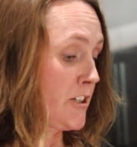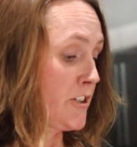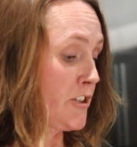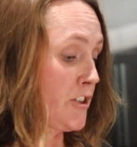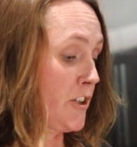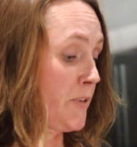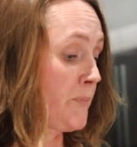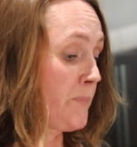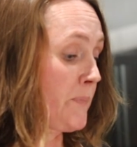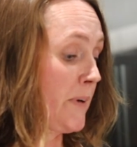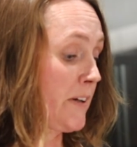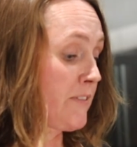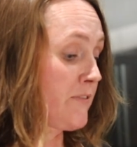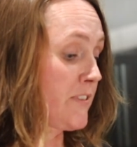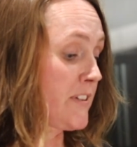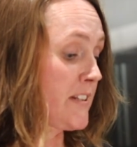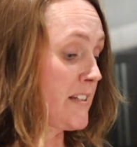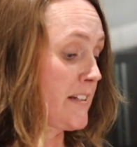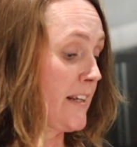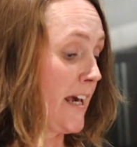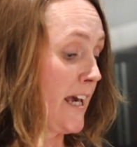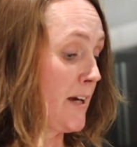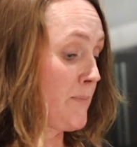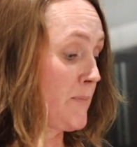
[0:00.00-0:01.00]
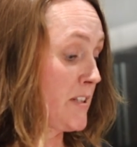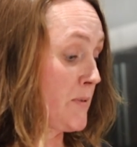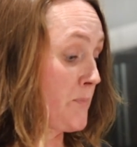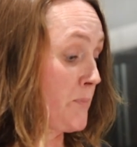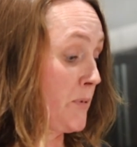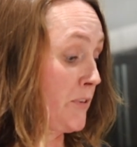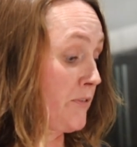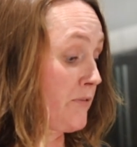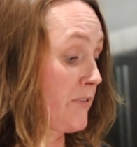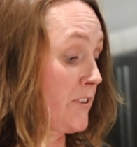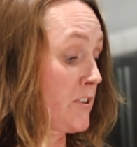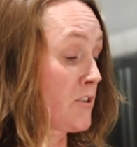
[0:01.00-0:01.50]
John Bedford's name is
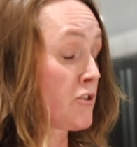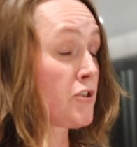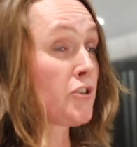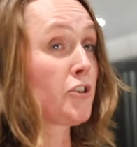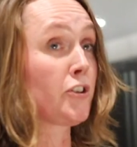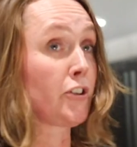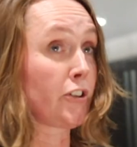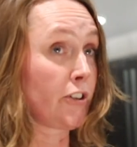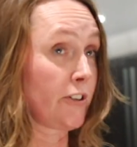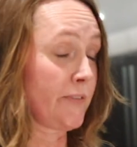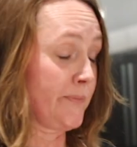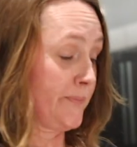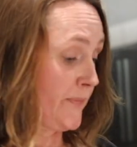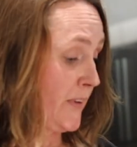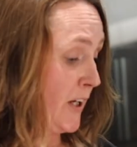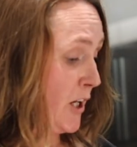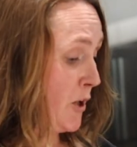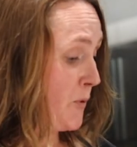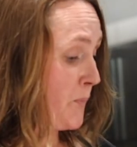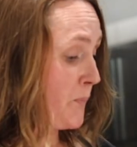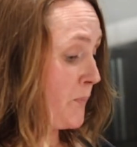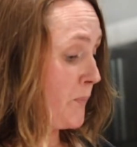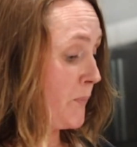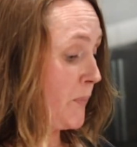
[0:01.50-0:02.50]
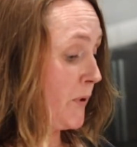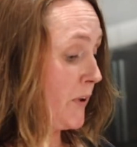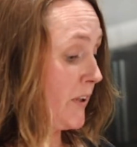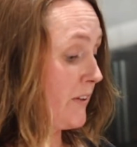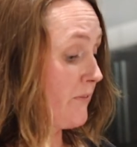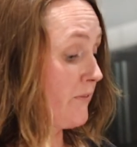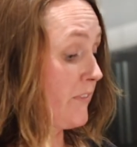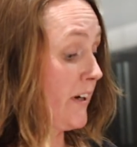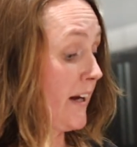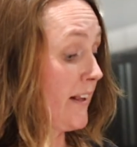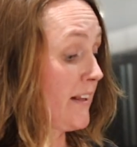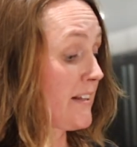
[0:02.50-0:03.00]
above the door, but
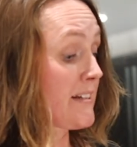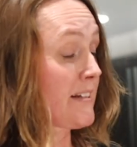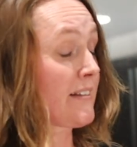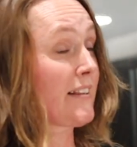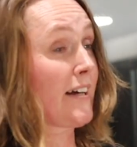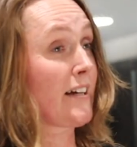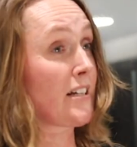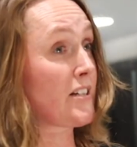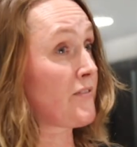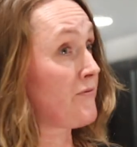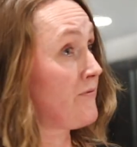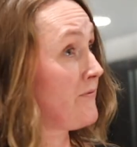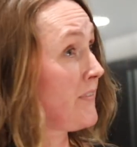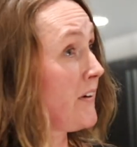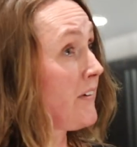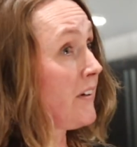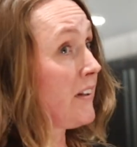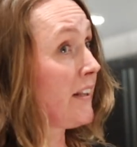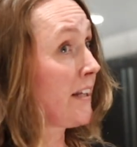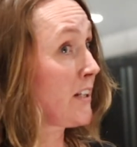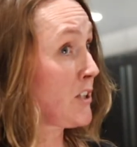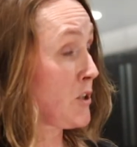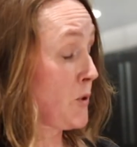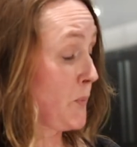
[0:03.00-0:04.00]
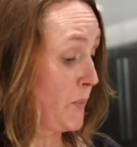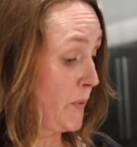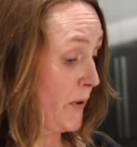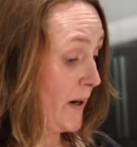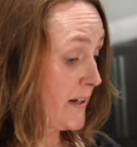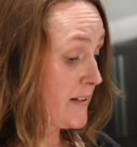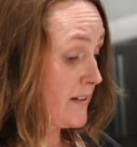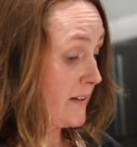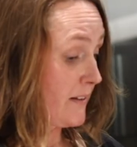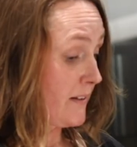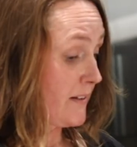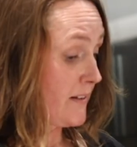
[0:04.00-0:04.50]
in reality there's very little
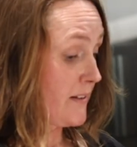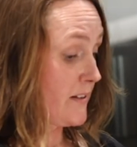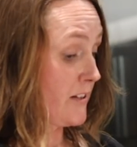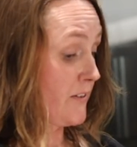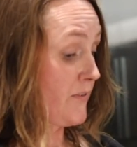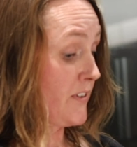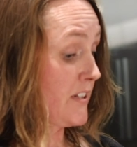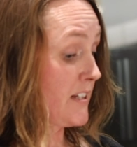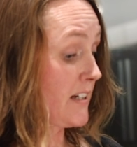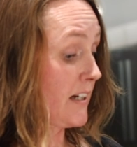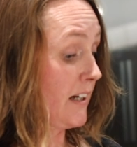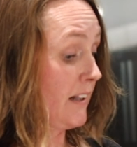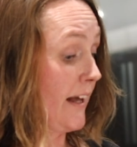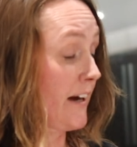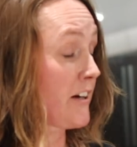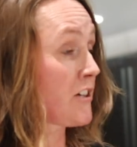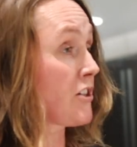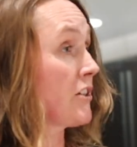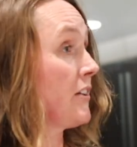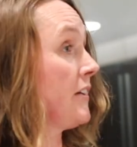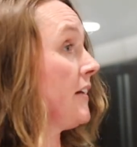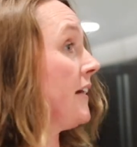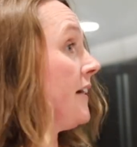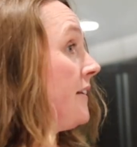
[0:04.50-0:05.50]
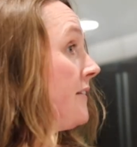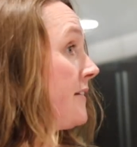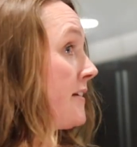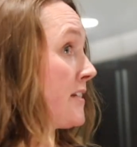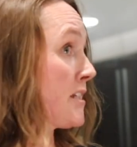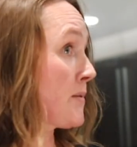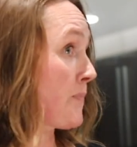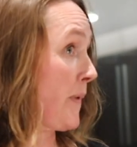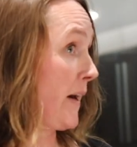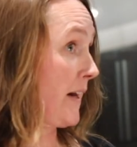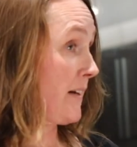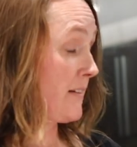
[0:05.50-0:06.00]
presence of his collection in the
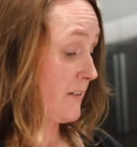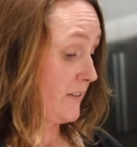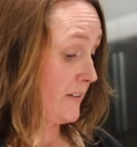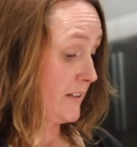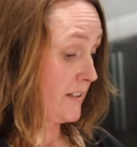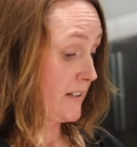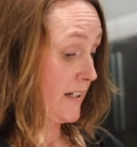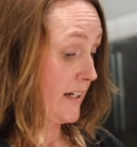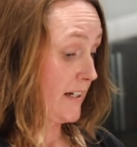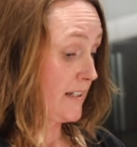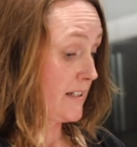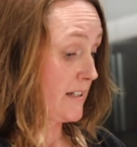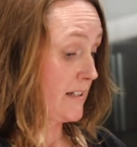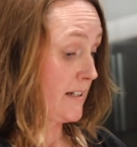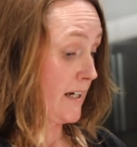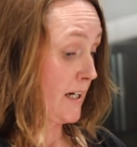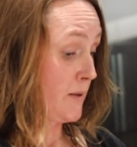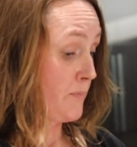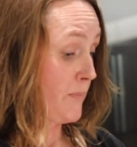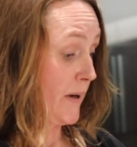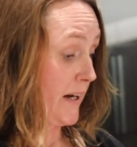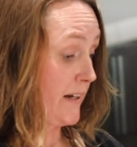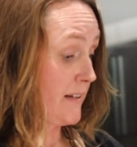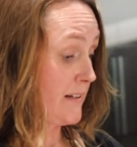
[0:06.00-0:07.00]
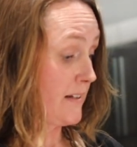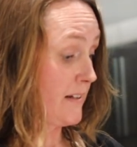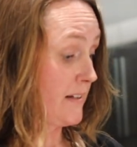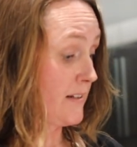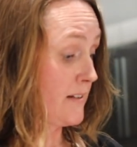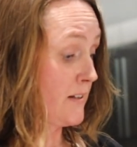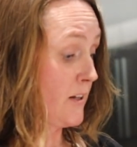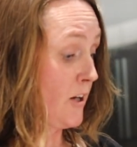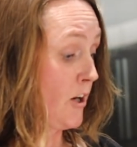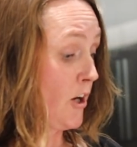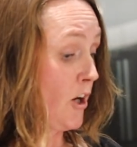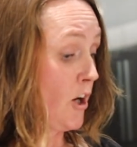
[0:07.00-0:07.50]
space on a day-to-day
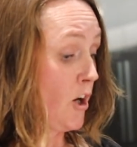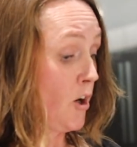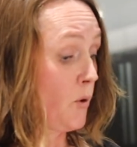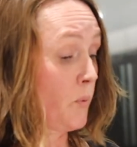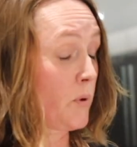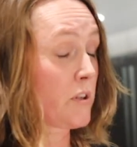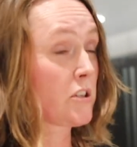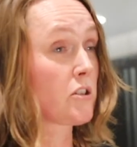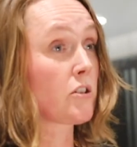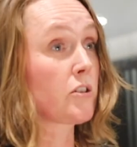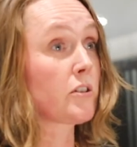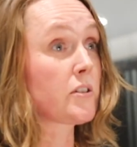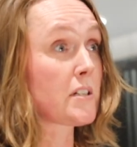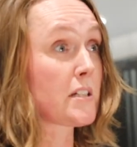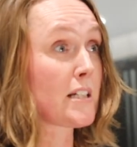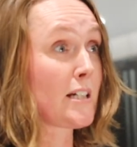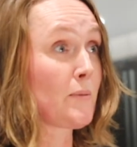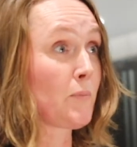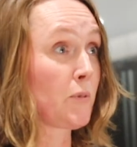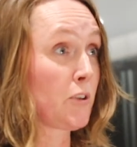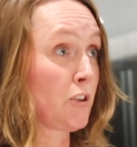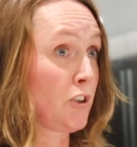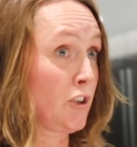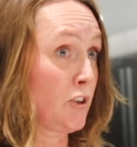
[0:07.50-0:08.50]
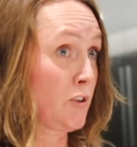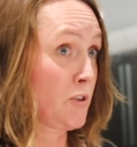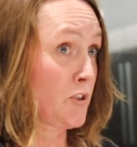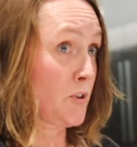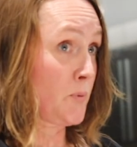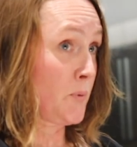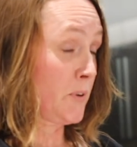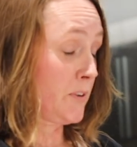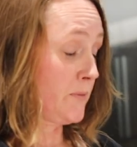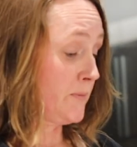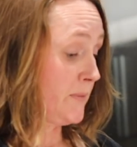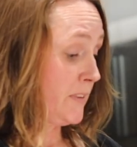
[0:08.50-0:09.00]
basis, which could seem
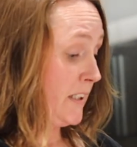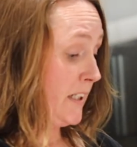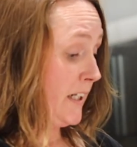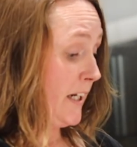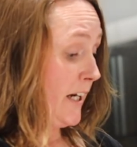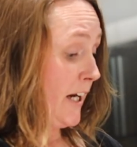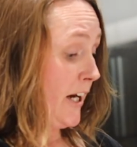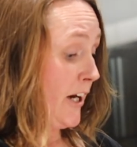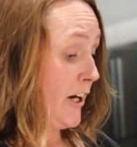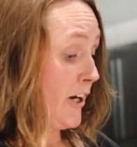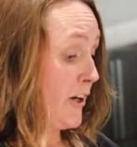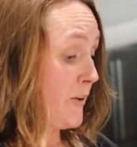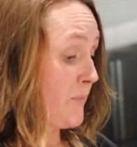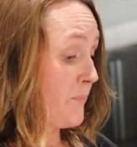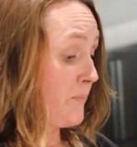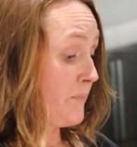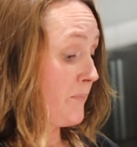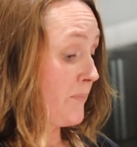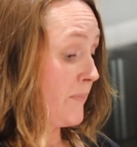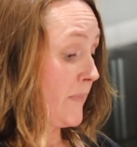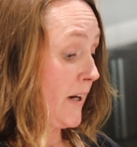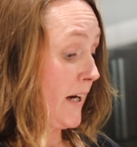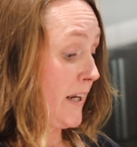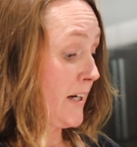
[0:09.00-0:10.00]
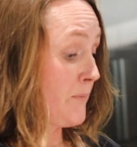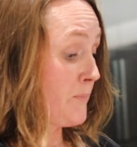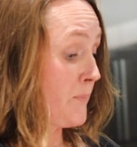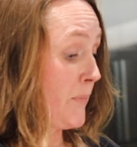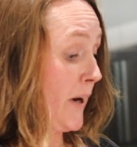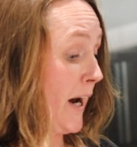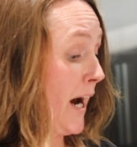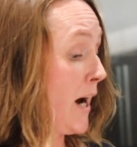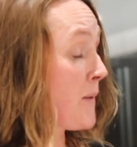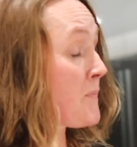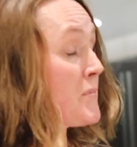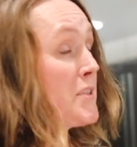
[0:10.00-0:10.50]
unusual, and
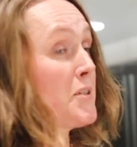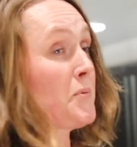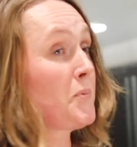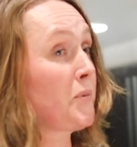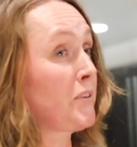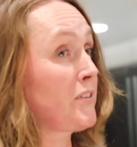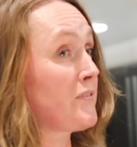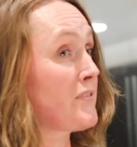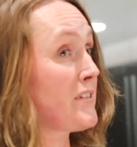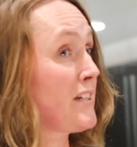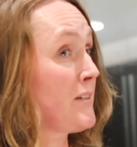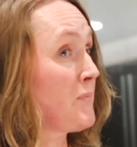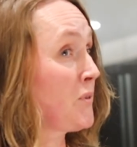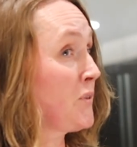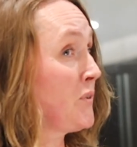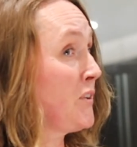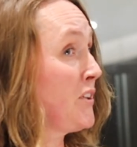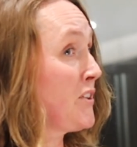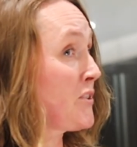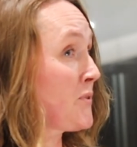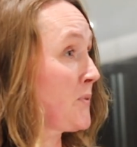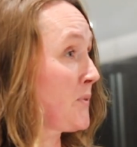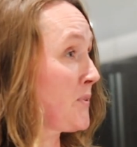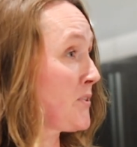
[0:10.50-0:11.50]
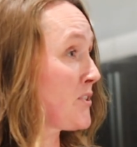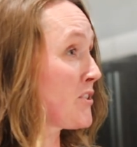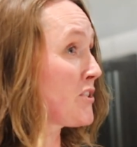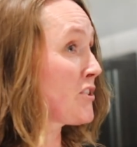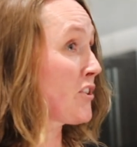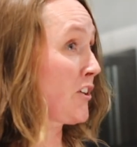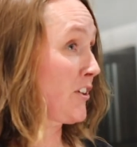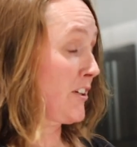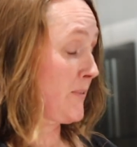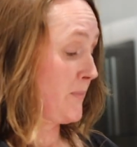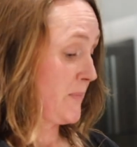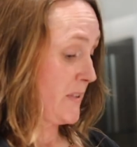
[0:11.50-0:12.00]
perhaps it would have seemed unusual to
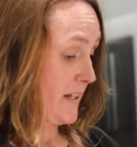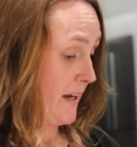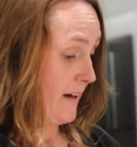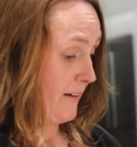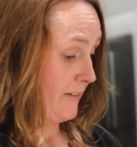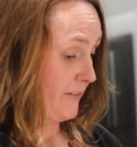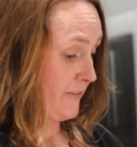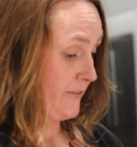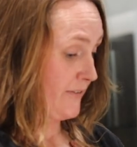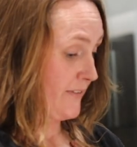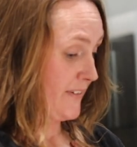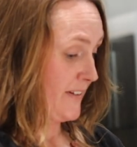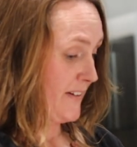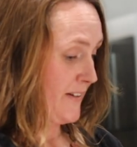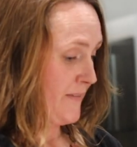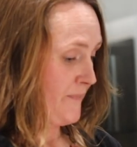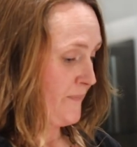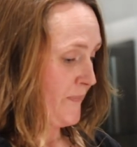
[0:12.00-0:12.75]
John himself.